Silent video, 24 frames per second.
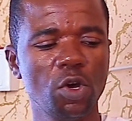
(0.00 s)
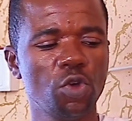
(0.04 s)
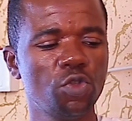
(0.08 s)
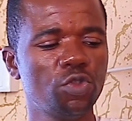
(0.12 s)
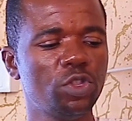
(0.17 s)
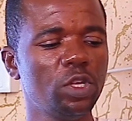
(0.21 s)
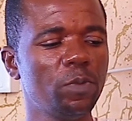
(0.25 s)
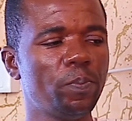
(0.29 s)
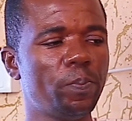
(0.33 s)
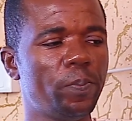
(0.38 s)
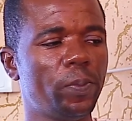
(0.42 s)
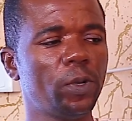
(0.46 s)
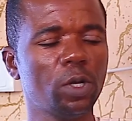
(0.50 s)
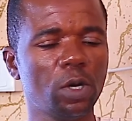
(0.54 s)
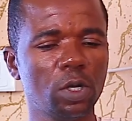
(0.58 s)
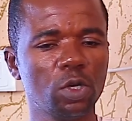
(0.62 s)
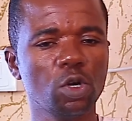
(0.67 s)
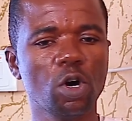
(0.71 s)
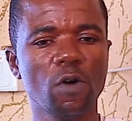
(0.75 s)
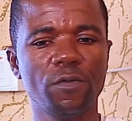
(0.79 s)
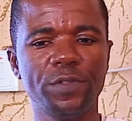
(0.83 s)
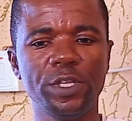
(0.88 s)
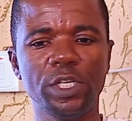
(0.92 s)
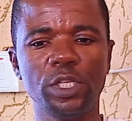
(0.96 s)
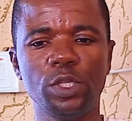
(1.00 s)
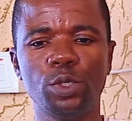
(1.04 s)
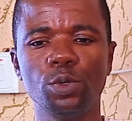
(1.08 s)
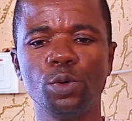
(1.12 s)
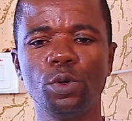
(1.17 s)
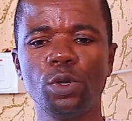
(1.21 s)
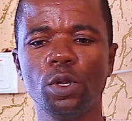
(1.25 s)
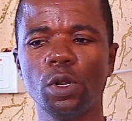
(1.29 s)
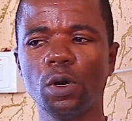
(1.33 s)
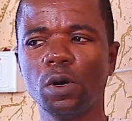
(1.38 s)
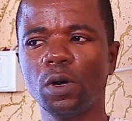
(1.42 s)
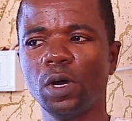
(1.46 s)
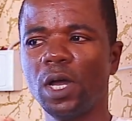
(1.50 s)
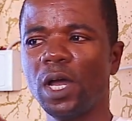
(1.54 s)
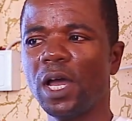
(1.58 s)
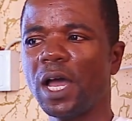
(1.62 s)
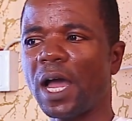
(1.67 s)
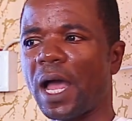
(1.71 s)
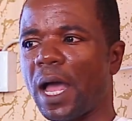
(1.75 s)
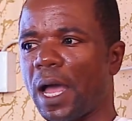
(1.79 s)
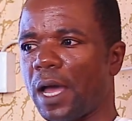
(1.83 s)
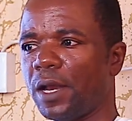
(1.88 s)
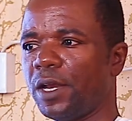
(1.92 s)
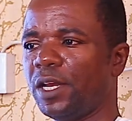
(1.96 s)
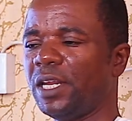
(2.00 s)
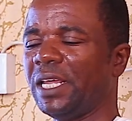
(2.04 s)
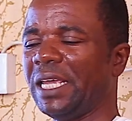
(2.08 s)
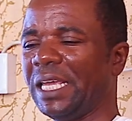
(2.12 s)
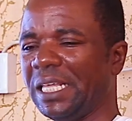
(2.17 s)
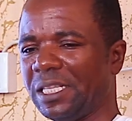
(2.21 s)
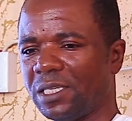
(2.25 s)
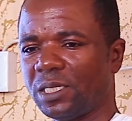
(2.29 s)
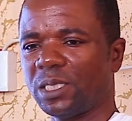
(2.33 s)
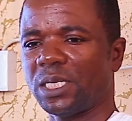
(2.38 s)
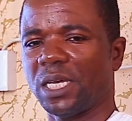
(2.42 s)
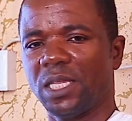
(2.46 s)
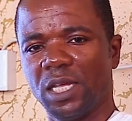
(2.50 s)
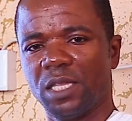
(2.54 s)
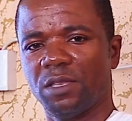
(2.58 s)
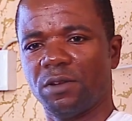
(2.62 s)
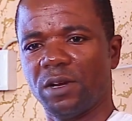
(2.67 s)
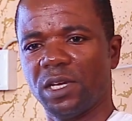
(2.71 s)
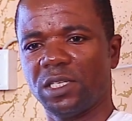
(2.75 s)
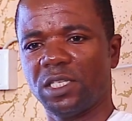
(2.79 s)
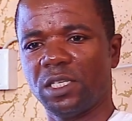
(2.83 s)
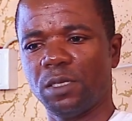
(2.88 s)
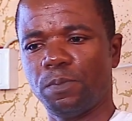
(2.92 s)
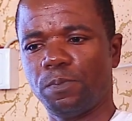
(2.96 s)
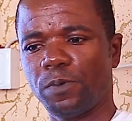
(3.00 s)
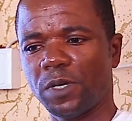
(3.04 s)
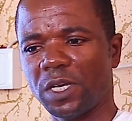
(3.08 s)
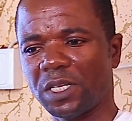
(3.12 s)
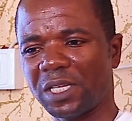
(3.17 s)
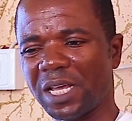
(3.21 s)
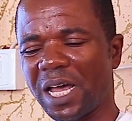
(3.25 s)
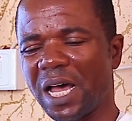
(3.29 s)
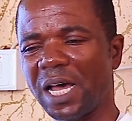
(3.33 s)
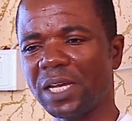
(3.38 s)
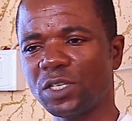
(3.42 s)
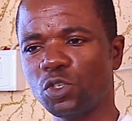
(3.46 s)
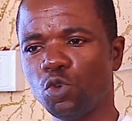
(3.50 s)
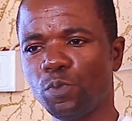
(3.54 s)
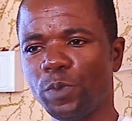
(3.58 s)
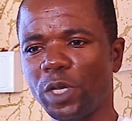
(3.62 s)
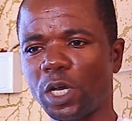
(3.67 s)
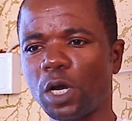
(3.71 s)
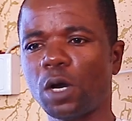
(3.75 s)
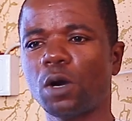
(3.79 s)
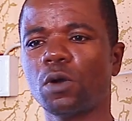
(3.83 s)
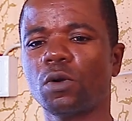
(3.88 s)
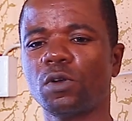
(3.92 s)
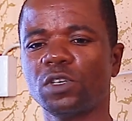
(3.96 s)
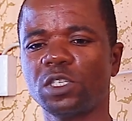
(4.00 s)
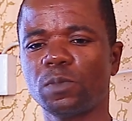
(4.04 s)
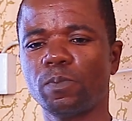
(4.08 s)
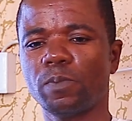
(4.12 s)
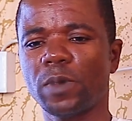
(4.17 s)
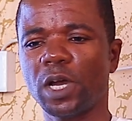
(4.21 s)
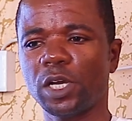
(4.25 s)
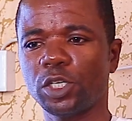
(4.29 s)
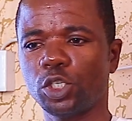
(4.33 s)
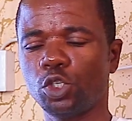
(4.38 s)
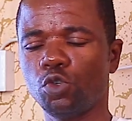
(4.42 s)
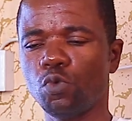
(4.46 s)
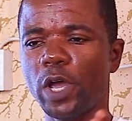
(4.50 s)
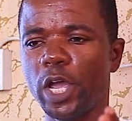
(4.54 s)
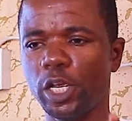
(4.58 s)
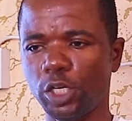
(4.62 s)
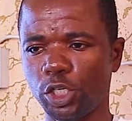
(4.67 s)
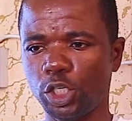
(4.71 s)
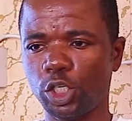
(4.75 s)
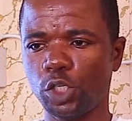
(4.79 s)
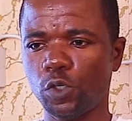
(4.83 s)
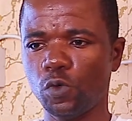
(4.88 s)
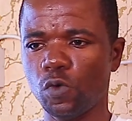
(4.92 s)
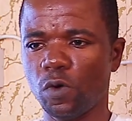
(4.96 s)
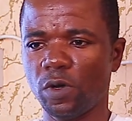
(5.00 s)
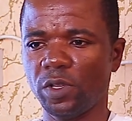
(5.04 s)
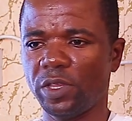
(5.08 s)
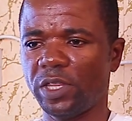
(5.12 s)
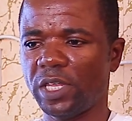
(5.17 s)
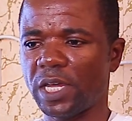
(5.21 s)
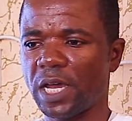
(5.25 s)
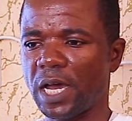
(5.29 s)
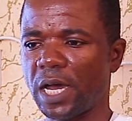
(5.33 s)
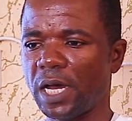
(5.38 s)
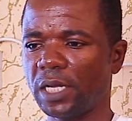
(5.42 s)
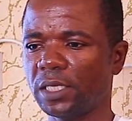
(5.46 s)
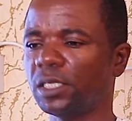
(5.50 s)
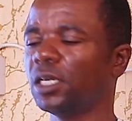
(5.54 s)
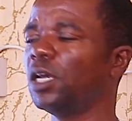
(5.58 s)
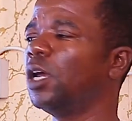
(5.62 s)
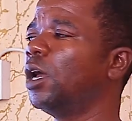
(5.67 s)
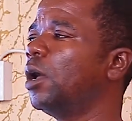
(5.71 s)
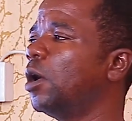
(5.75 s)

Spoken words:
the blood of the donor and the intended recipient has to be cross-matched to ensure that